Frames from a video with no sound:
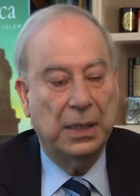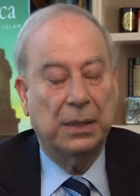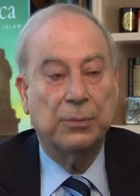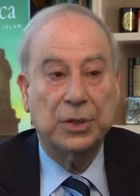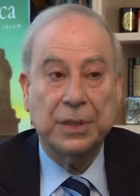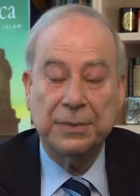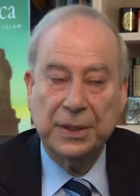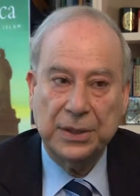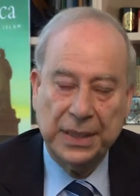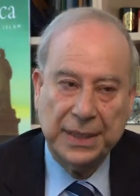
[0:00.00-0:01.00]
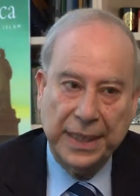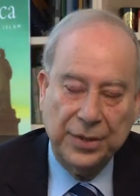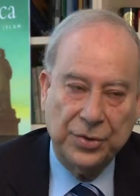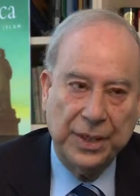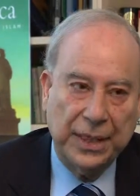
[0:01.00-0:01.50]
The Muslims are just
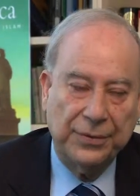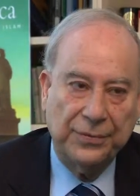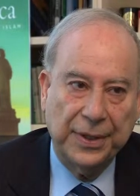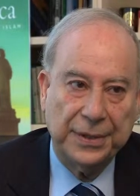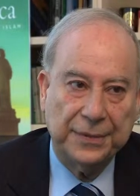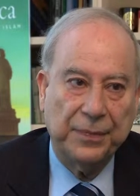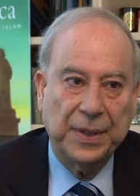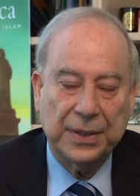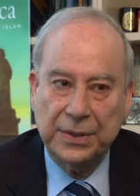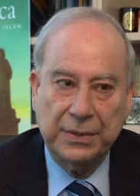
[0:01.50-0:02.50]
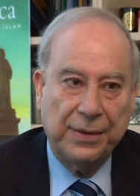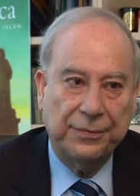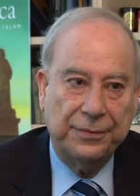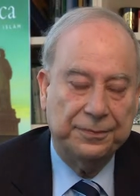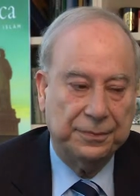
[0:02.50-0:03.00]
entering that phase. It's
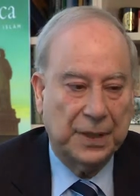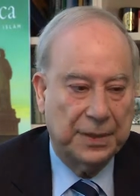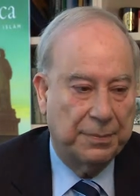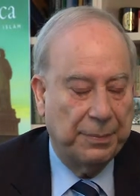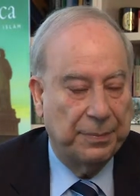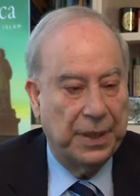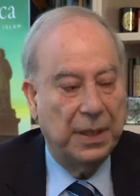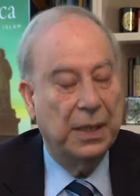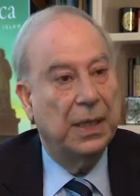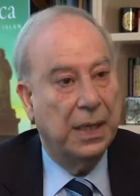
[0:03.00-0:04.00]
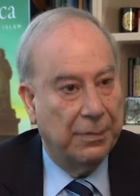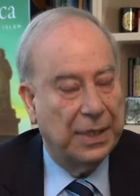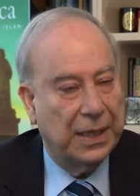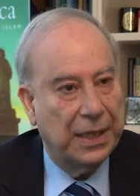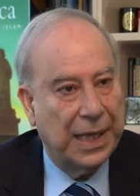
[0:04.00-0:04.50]
rough, it's bumpy,
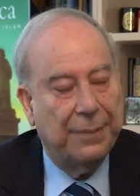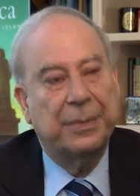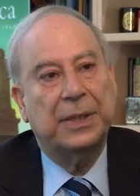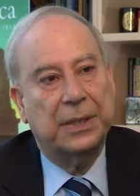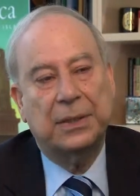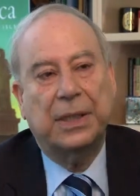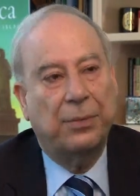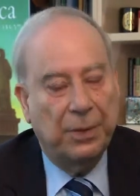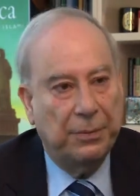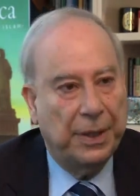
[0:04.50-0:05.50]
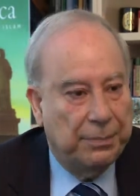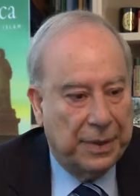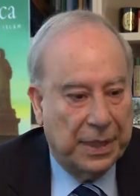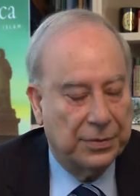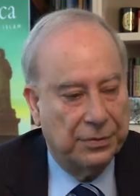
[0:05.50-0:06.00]
but it'll happen that they will be
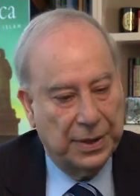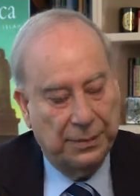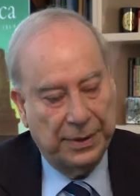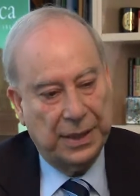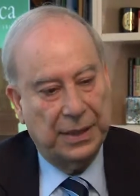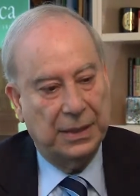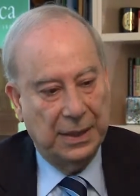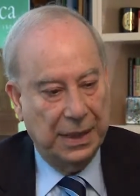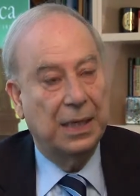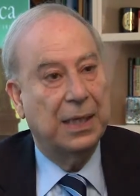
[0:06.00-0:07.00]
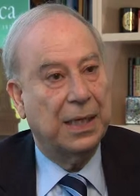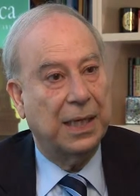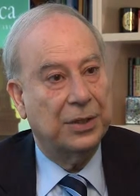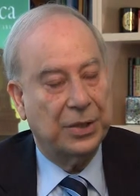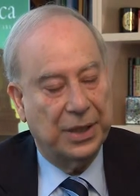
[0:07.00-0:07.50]
part of the American
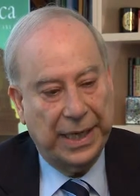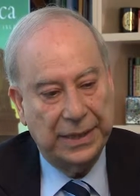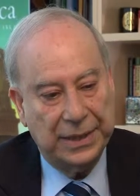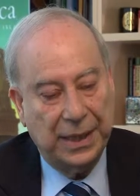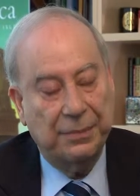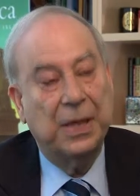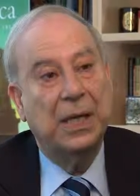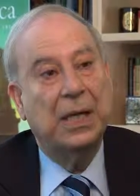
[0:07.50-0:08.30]
cultural landscape.